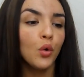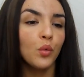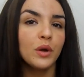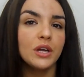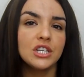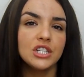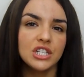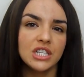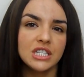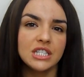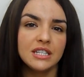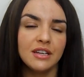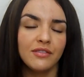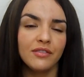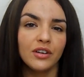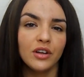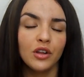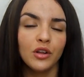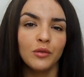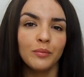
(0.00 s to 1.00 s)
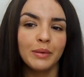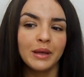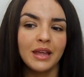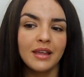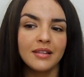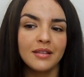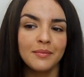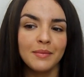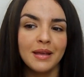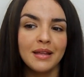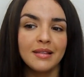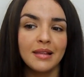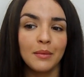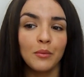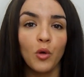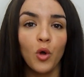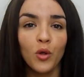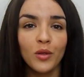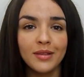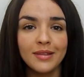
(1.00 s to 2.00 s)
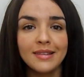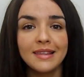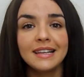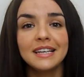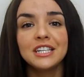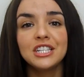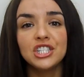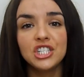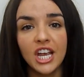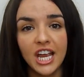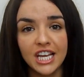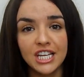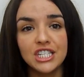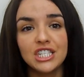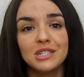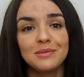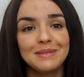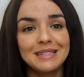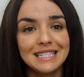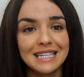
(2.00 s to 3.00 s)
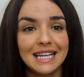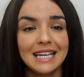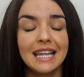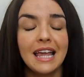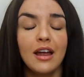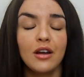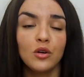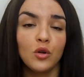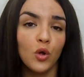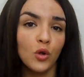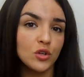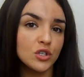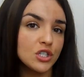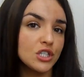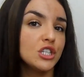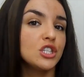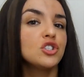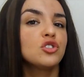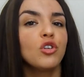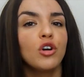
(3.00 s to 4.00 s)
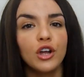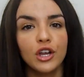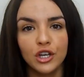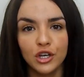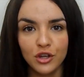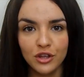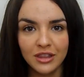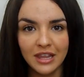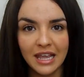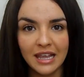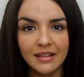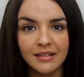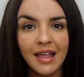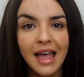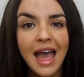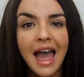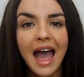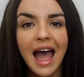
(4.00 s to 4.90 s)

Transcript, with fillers: which is difficult because it means I'm constantly changing my skincare and constantly trying new things